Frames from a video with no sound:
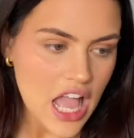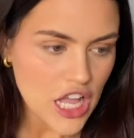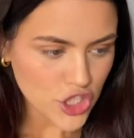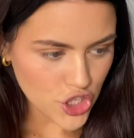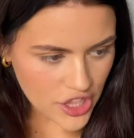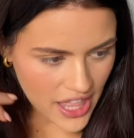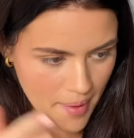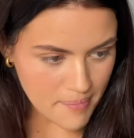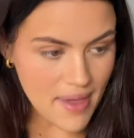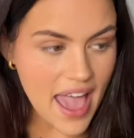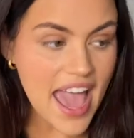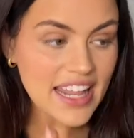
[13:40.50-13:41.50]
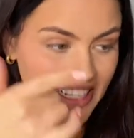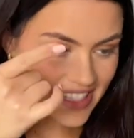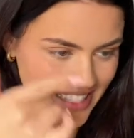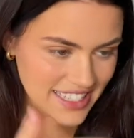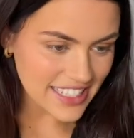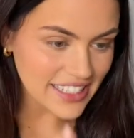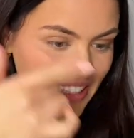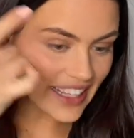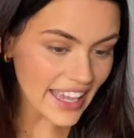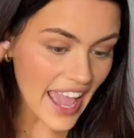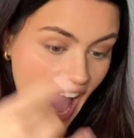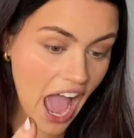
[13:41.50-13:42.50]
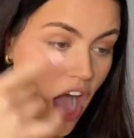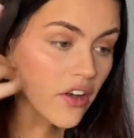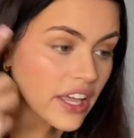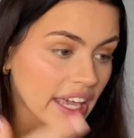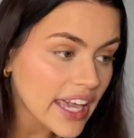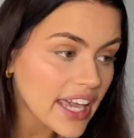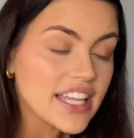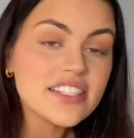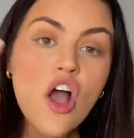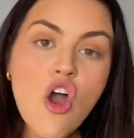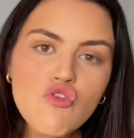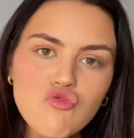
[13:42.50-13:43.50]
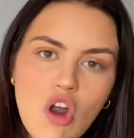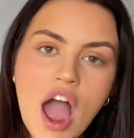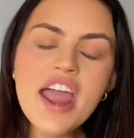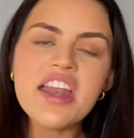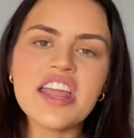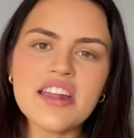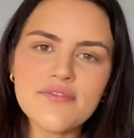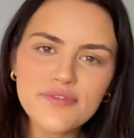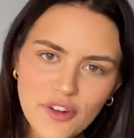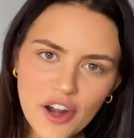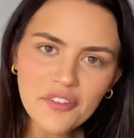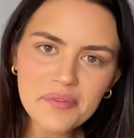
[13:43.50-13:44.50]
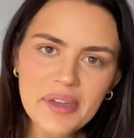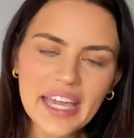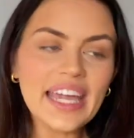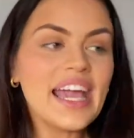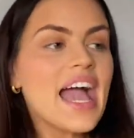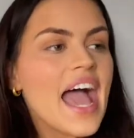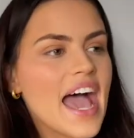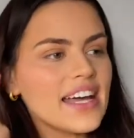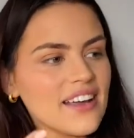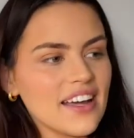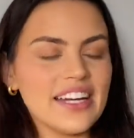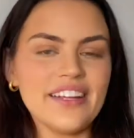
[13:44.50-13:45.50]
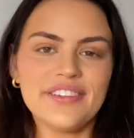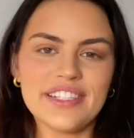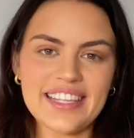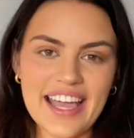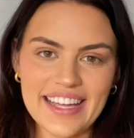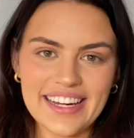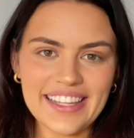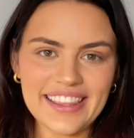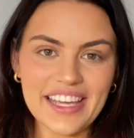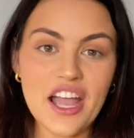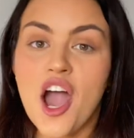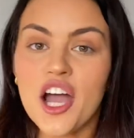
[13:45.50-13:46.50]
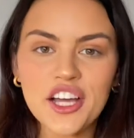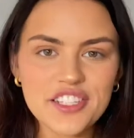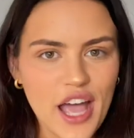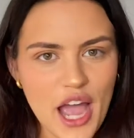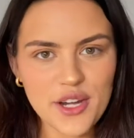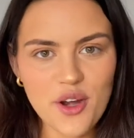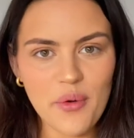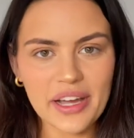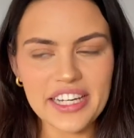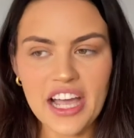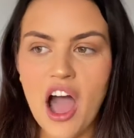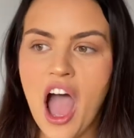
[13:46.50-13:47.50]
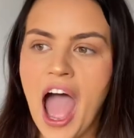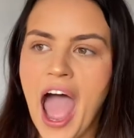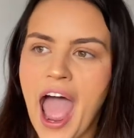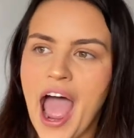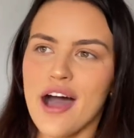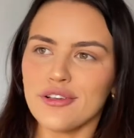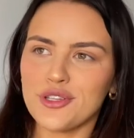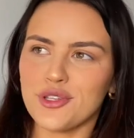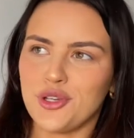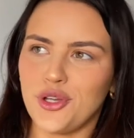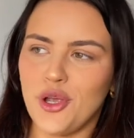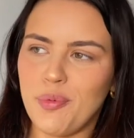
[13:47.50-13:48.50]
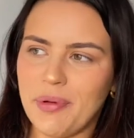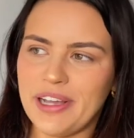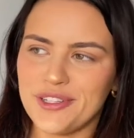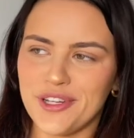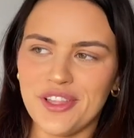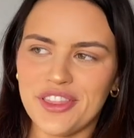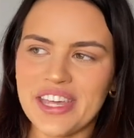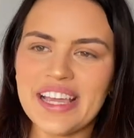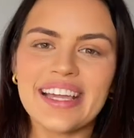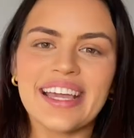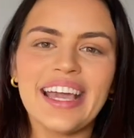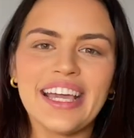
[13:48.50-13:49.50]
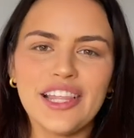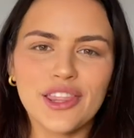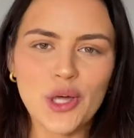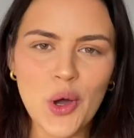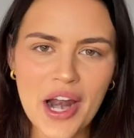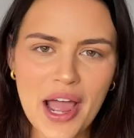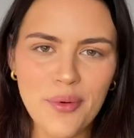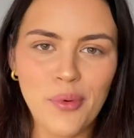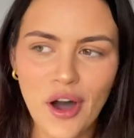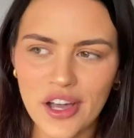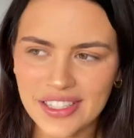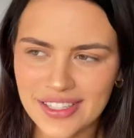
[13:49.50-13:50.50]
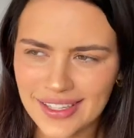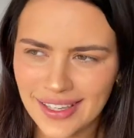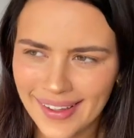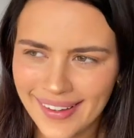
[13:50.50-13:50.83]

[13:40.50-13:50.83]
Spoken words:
to that man stealing our keys right in front of me. And I didn't even say anything because I had no idea. How stupid do you think he thought I was?